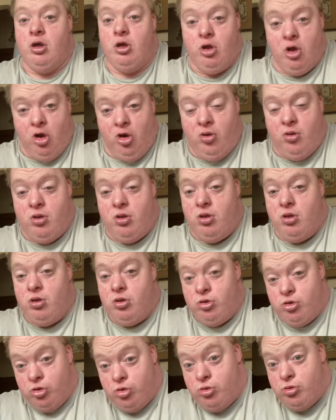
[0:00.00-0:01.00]

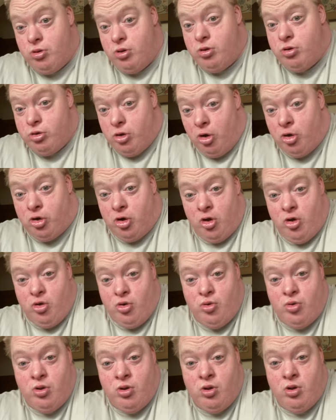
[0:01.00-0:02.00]

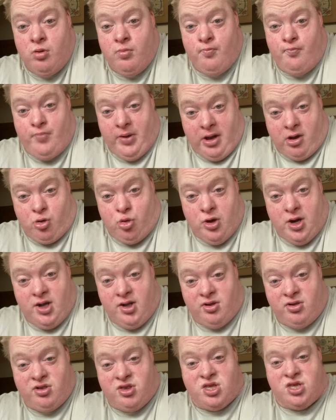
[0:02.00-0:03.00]
YouTube big
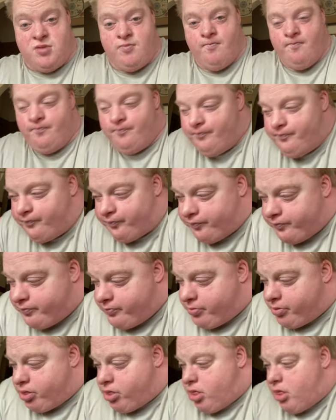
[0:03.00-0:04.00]
quit.
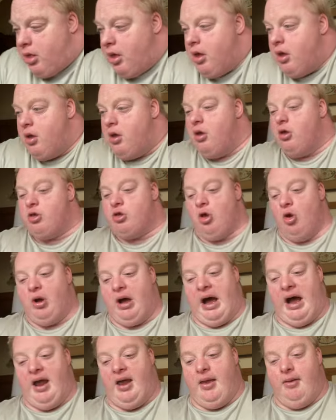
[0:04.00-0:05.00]

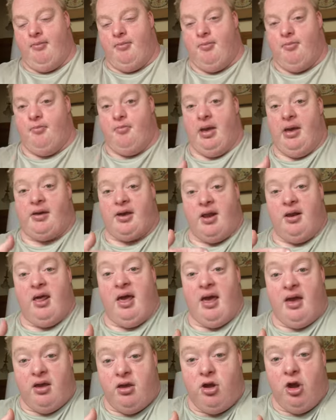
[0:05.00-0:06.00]
So I am making
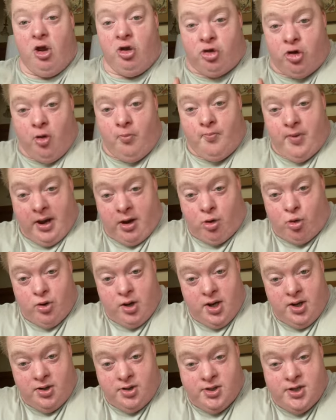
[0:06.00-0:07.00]
a YouTube big
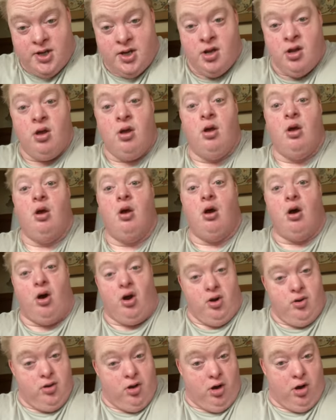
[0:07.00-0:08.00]
quit
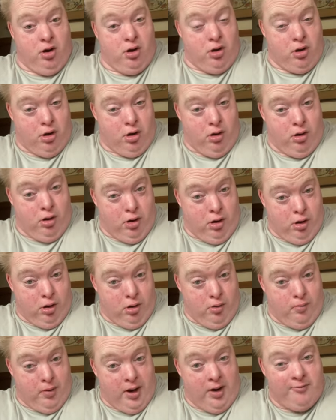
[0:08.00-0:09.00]

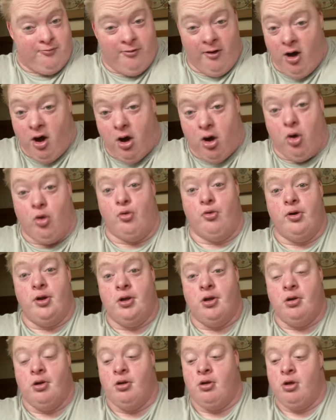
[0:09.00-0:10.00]
on my phone
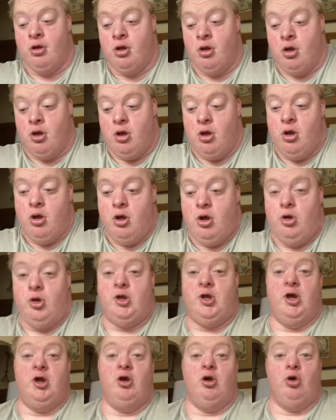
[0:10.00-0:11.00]

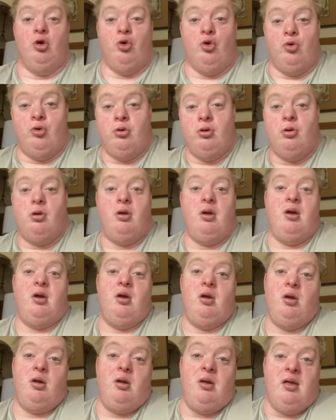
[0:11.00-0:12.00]
to,
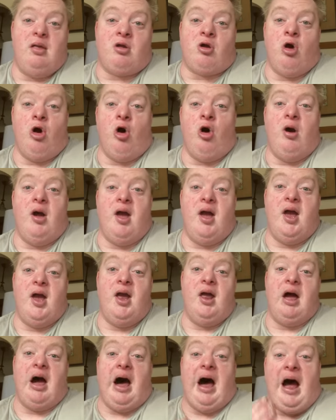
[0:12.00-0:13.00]
it's called
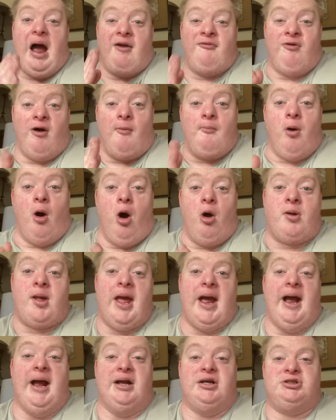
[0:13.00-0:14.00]
a iPhone
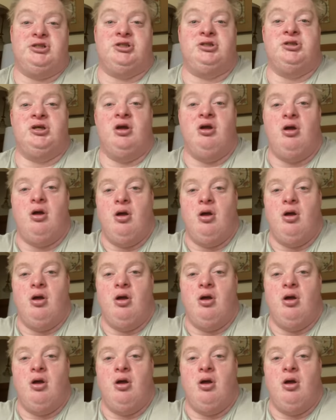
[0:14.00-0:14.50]
podcast.